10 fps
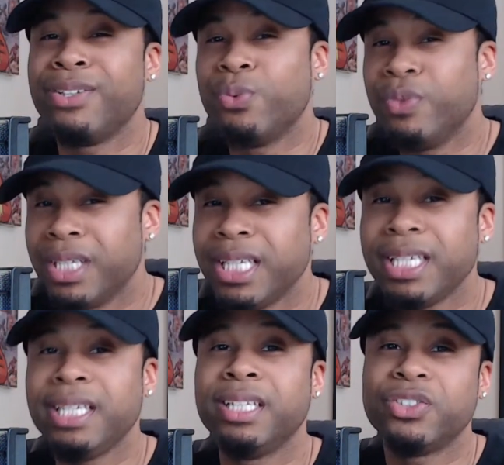You
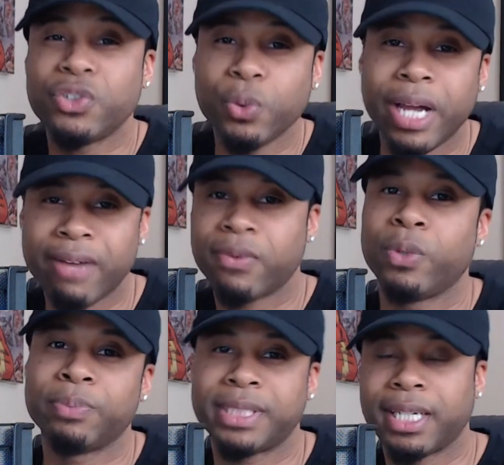need to have a
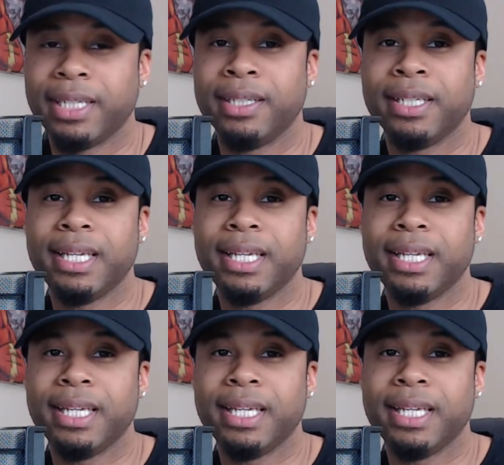website.